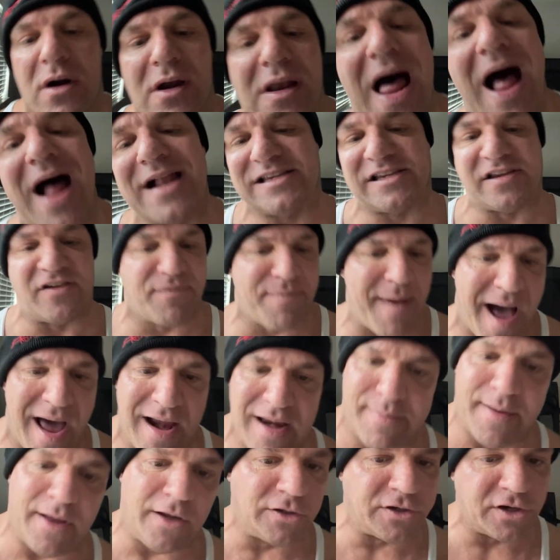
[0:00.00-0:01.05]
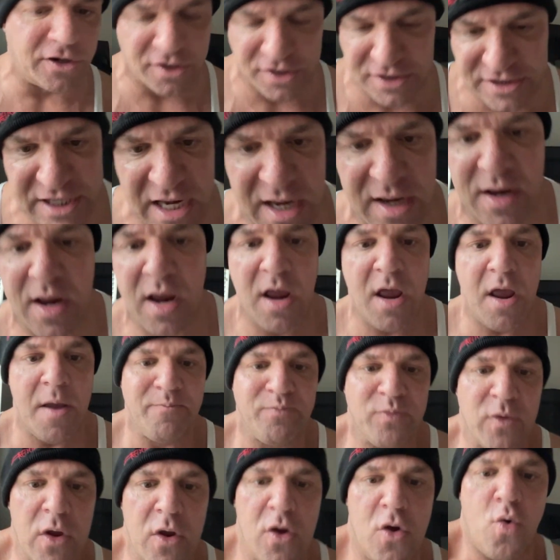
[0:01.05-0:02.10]
lots of bodybuilders
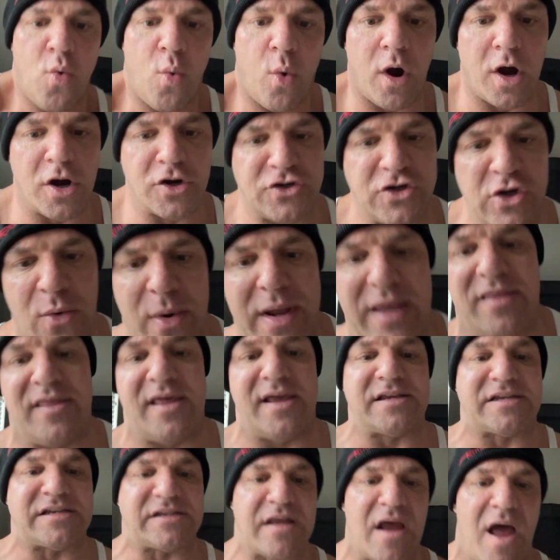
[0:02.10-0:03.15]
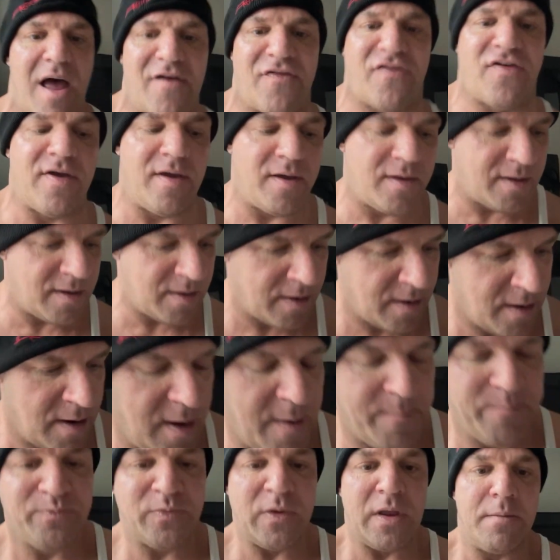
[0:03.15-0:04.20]
were doing this stuff
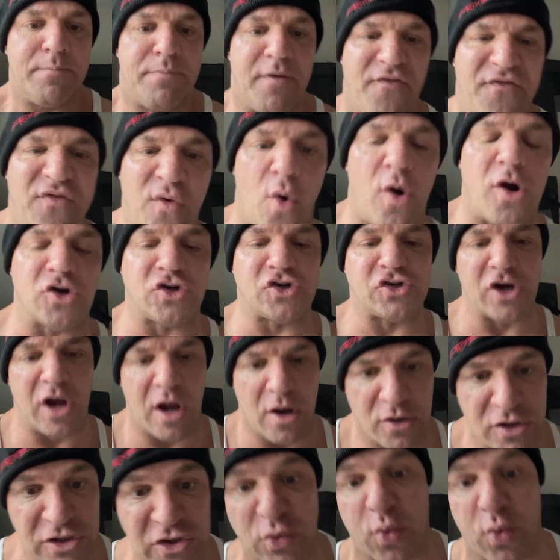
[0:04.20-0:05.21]
before shows.